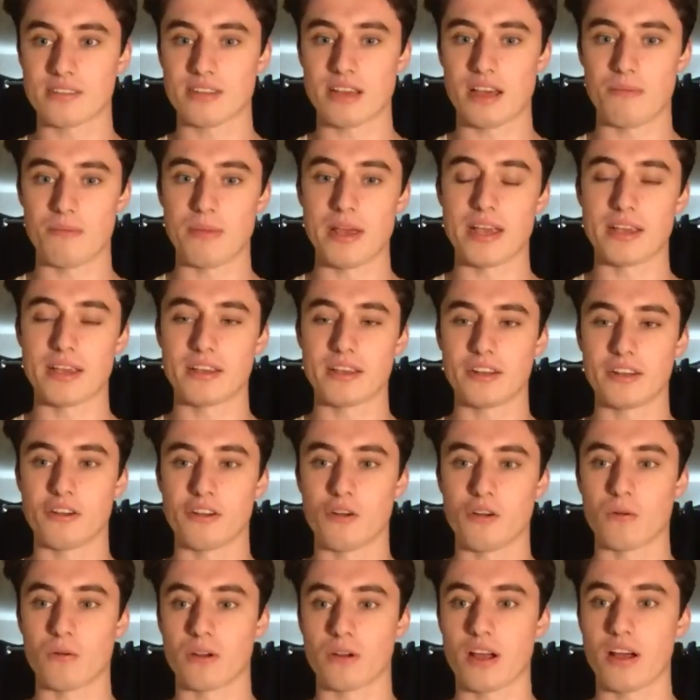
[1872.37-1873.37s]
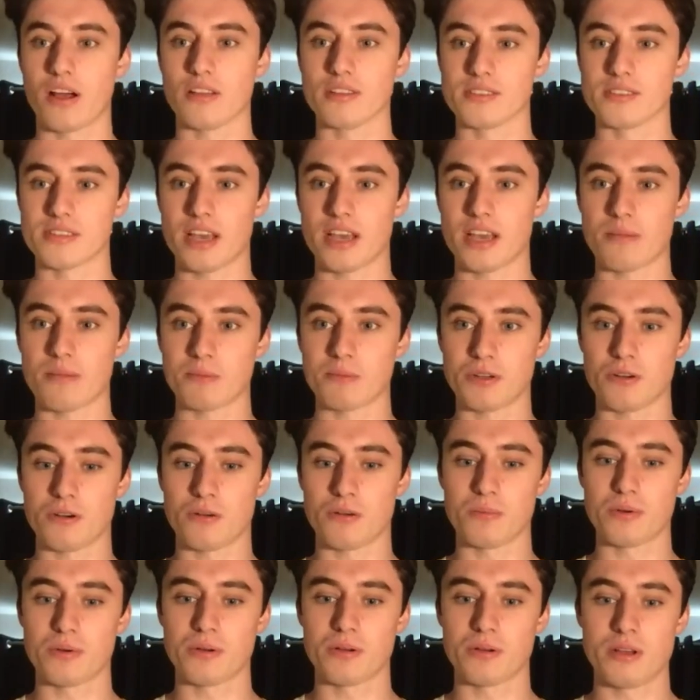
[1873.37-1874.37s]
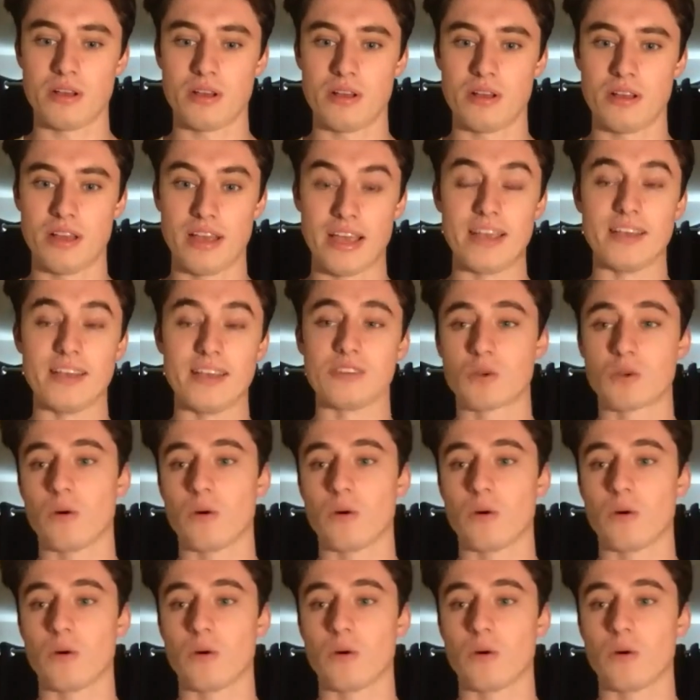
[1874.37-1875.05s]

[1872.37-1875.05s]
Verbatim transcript: and making your own concept up is